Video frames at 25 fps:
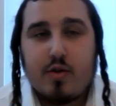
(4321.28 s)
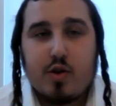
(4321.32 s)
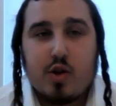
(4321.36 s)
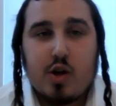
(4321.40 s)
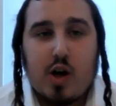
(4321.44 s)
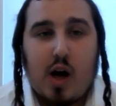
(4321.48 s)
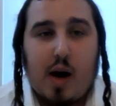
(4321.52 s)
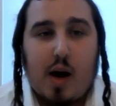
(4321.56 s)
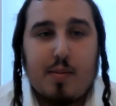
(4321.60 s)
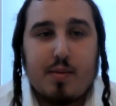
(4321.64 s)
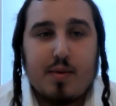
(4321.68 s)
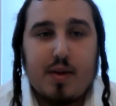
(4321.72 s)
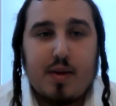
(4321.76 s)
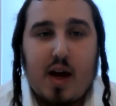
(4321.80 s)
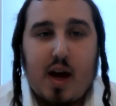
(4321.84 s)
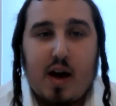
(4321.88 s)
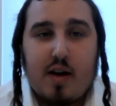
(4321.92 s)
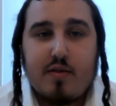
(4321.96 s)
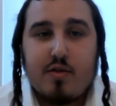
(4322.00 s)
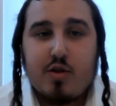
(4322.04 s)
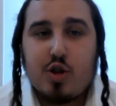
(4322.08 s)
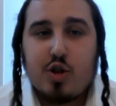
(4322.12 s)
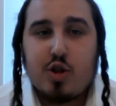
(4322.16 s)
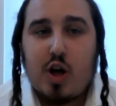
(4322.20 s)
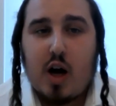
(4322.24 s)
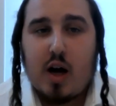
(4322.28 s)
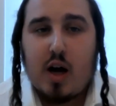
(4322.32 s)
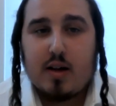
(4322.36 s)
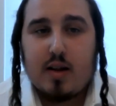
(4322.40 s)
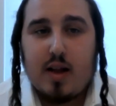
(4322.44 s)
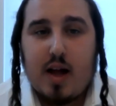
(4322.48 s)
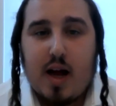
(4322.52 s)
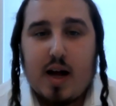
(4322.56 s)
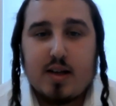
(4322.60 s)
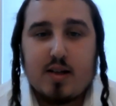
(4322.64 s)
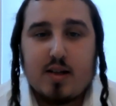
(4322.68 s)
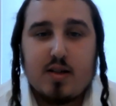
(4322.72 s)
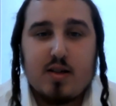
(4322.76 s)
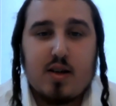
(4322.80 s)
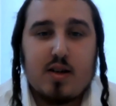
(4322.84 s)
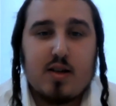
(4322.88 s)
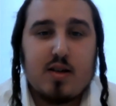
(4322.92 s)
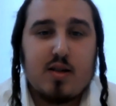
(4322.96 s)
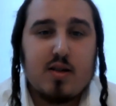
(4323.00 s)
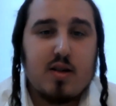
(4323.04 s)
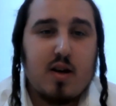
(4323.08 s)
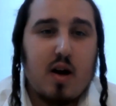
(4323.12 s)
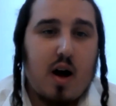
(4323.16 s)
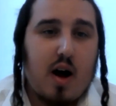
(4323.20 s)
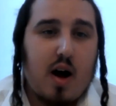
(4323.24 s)
gift shop. They have shot glasses and
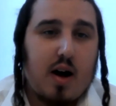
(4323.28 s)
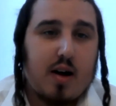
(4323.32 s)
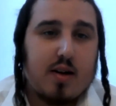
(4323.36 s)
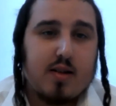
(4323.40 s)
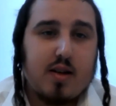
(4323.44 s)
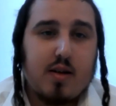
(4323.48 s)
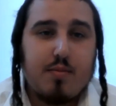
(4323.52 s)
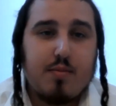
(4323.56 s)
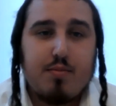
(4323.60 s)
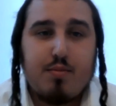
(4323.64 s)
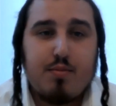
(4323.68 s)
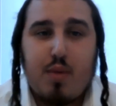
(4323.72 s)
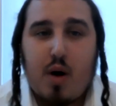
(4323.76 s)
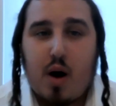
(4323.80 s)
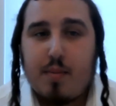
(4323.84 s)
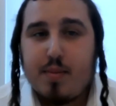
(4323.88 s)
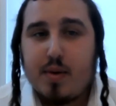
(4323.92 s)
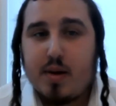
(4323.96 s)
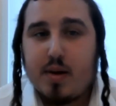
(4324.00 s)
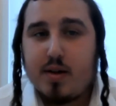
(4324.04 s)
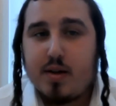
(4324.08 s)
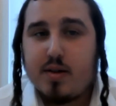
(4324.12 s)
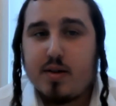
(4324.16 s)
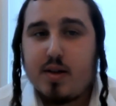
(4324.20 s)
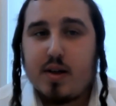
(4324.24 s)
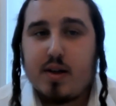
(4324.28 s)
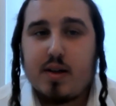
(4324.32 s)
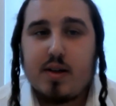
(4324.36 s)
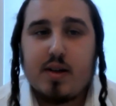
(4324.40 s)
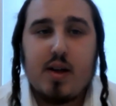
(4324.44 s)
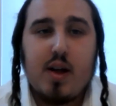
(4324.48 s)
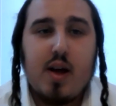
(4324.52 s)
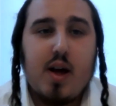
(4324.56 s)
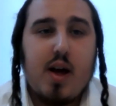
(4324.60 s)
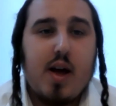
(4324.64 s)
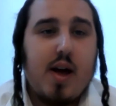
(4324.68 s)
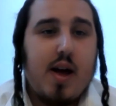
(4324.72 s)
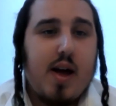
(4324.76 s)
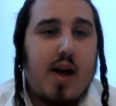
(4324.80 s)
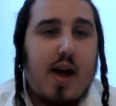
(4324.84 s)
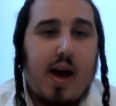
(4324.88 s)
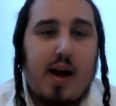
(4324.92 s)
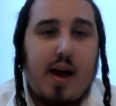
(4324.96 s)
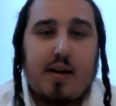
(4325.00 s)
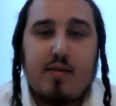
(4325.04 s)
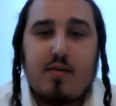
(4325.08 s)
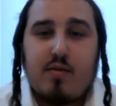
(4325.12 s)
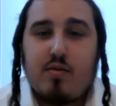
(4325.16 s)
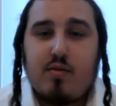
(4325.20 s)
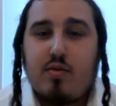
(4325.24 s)
socks and puppets and
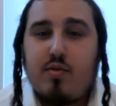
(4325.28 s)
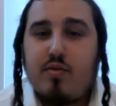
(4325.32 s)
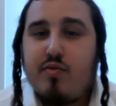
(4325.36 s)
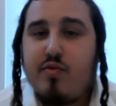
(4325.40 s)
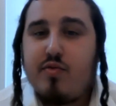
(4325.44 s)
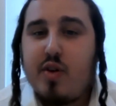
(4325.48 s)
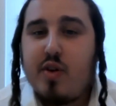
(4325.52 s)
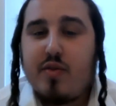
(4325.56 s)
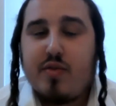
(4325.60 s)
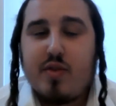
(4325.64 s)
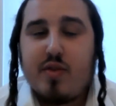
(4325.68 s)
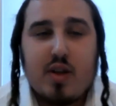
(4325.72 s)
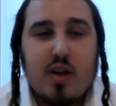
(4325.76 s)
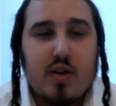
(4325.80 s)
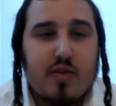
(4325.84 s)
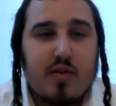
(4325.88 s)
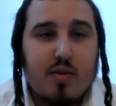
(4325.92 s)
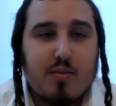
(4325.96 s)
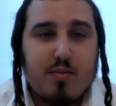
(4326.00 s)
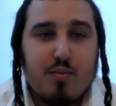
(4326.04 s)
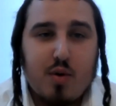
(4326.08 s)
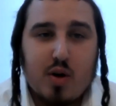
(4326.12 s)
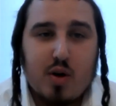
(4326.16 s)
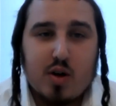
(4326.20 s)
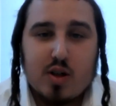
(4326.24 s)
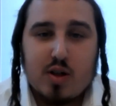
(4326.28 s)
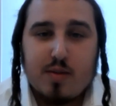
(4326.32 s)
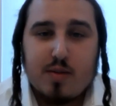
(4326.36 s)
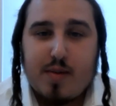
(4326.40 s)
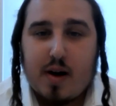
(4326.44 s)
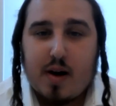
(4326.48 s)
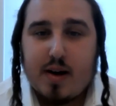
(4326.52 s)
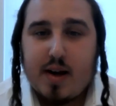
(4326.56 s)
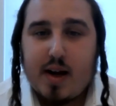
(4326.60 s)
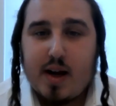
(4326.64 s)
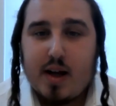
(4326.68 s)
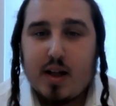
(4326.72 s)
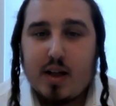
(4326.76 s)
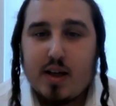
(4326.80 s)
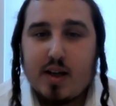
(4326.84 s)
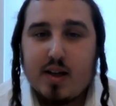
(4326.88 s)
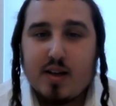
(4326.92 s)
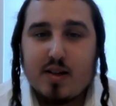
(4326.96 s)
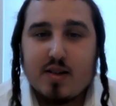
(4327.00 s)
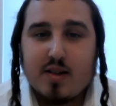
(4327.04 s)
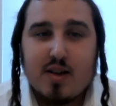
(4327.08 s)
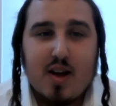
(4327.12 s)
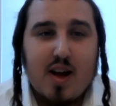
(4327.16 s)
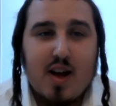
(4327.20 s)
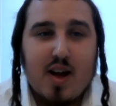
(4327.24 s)
50 different books about
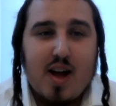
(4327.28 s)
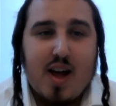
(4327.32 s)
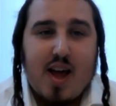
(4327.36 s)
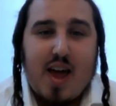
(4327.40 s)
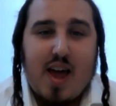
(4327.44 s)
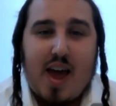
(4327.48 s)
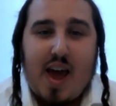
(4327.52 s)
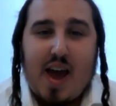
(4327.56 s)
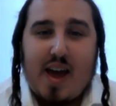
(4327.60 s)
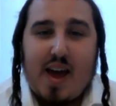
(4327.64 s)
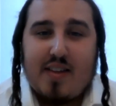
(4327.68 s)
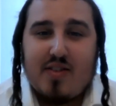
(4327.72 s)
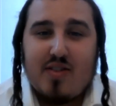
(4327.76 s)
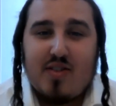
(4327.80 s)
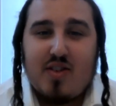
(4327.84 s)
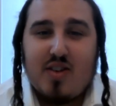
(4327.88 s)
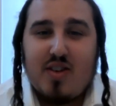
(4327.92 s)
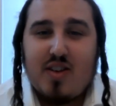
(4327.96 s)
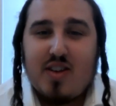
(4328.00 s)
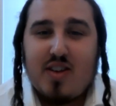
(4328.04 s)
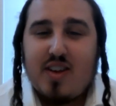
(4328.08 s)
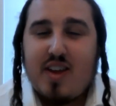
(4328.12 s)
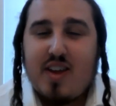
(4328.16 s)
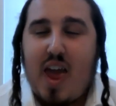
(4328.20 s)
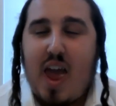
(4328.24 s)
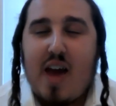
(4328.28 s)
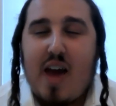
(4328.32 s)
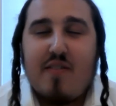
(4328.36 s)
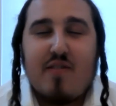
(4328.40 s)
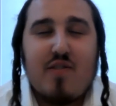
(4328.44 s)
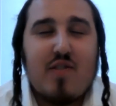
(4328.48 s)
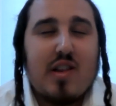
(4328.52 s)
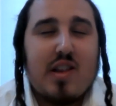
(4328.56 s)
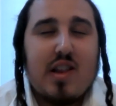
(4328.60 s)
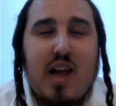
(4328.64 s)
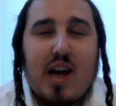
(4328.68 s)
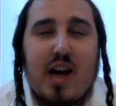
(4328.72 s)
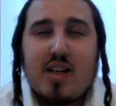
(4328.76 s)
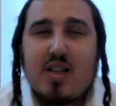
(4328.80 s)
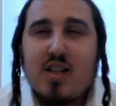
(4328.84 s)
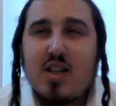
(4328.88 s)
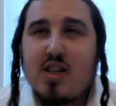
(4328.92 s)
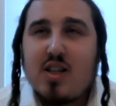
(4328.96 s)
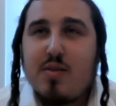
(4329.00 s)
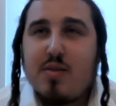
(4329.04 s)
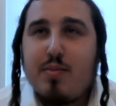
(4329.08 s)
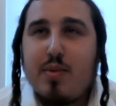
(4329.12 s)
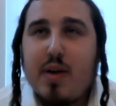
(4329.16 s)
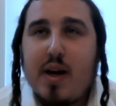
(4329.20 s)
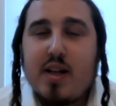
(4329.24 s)
aliens and
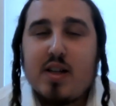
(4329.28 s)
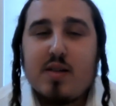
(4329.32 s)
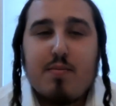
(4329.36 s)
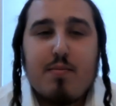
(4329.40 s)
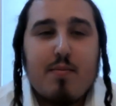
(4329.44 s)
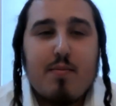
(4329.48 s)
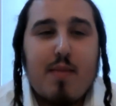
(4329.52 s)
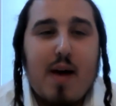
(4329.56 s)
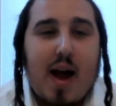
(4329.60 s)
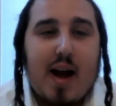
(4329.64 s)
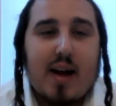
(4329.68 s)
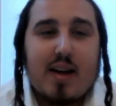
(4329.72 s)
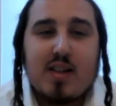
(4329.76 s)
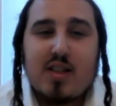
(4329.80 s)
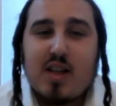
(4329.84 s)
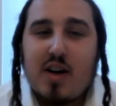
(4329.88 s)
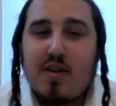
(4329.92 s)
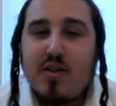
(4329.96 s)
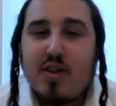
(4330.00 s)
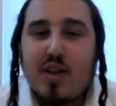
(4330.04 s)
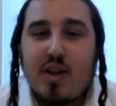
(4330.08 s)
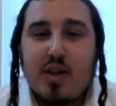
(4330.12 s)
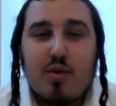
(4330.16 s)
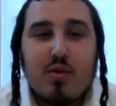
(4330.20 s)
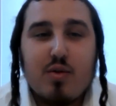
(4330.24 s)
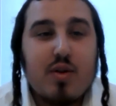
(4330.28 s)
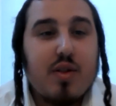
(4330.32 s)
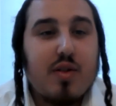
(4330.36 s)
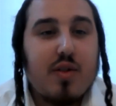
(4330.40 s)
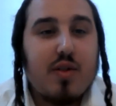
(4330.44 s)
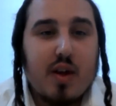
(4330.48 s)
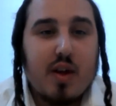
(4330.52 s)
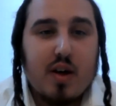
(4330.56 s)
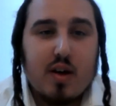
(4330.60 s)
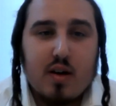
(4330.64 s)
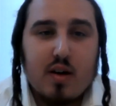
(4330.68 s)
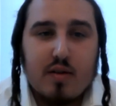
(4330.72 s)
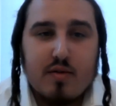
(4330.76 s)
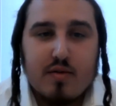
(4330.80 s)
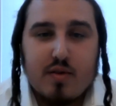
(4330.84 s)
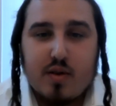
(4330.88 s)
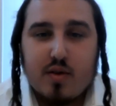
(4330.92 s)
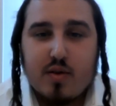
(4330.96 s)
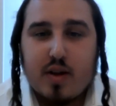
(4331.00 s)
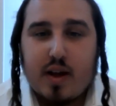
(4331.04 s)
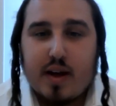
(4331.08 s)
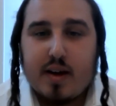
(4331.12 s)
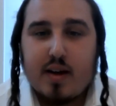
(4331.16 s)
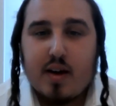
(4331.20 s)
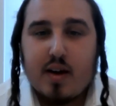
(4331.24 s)
license plates, magnets, everything you can think of.
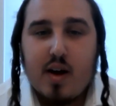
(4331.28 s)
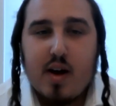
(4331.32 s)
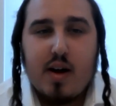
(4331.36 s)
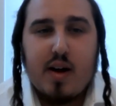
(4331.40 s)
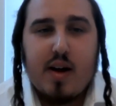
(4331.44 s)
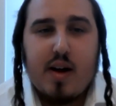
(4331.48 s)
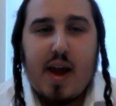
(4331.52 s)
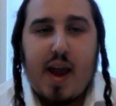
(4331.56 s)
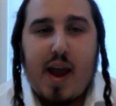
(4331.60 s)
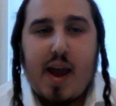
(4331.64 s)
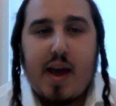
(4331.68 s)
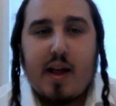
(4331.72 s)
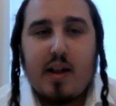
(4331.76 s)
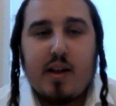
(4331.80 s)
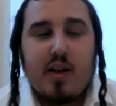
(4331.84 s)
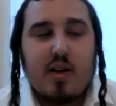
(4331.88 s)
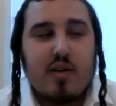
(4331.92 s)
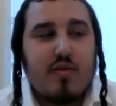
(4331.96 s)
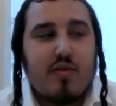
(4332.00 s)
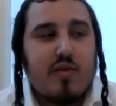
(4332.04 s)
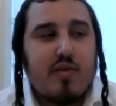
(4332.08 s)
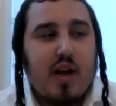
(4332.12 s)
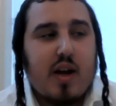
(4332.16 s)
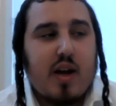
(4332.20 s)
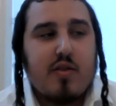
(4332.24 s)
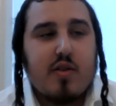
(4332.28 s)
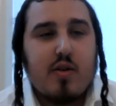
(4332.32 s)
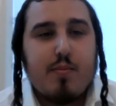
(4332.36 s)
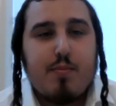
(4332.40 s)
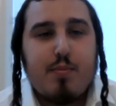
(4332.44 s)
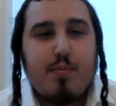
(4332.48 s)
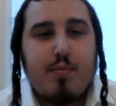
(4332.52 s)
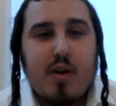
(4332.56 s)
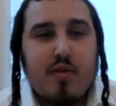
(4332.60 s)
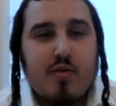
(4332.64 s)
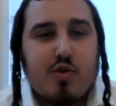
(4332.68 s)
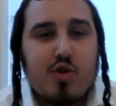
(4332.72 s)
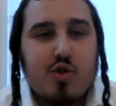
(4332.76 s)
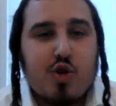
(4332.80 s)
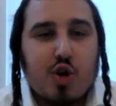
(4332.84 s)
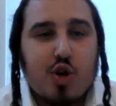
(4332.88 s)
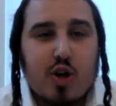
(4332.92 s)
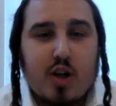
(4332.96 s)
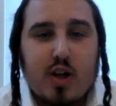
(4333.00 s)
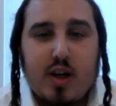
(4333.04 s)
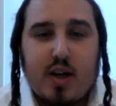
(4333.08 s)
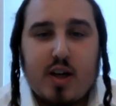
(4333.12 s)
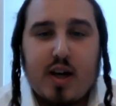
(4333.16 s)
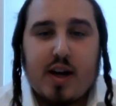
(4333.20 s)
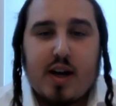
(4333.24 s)
They're like alien flavored beef
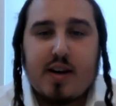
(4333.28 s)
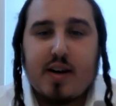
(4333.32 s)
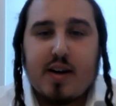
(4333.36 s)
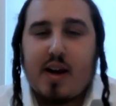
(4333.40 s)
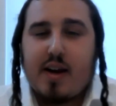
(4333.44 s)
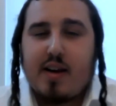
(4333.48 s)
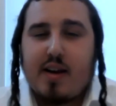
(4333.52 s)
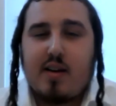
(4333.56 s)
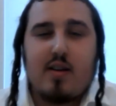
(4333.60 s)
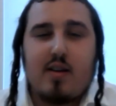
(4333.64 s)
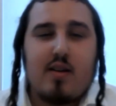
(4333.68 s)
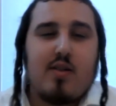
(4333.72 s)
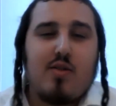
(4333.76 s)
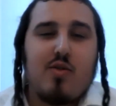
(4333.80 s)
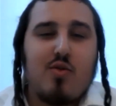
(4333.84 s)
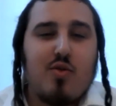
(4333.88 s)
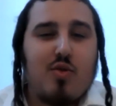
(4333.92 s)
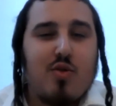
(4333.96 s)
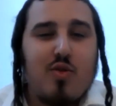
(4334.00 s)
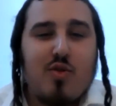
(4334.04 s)
jerky and